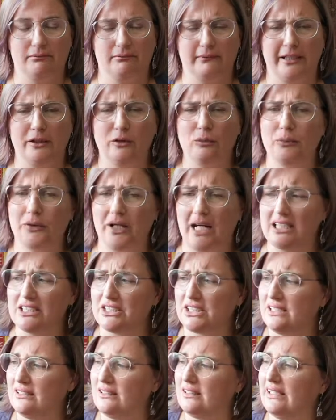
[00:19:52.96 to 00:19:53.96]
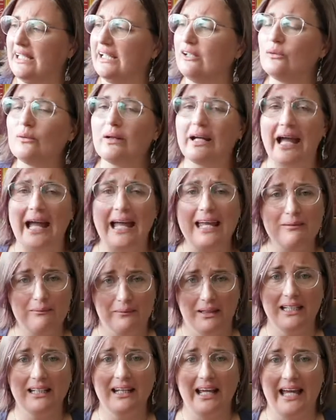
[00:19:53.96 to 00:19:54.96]
Neil
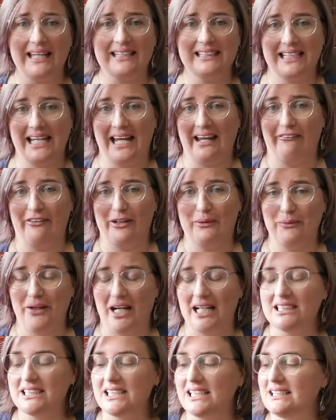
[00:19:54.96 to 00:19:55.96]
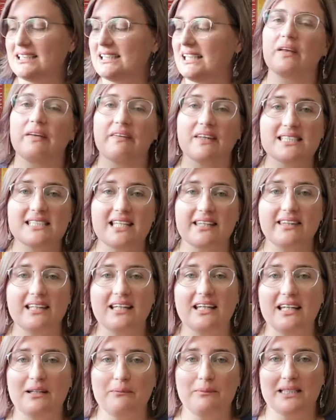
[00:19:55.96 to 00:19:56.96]
Gaiman and Terry Pratchett. There's
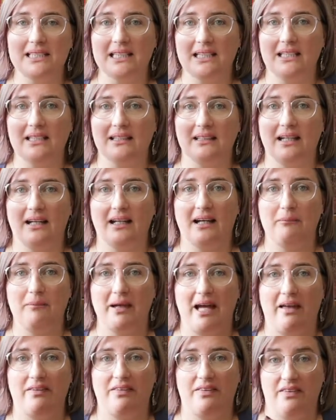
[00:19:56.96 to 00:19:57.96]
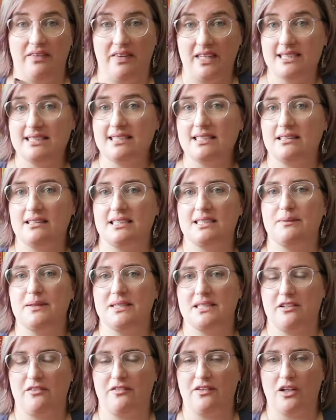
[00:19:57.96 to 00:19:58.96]
nothing in particular about this
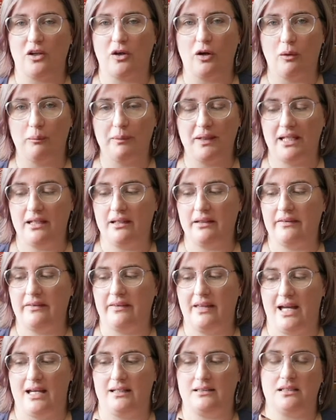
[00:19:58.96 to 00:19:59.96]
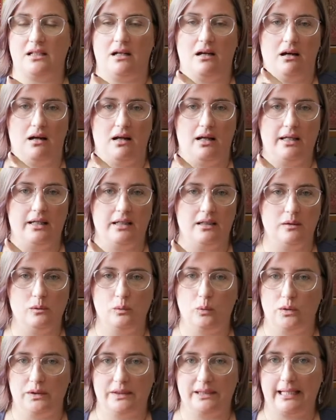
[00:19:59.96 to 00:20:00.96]
specific copy that I
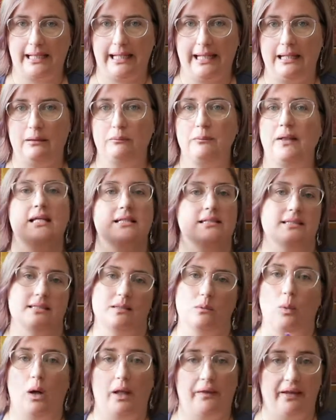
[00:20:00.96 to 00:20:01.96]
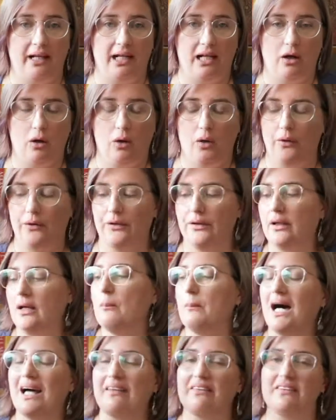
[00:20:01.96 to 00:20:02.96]
want to keep. It's the one that I own. But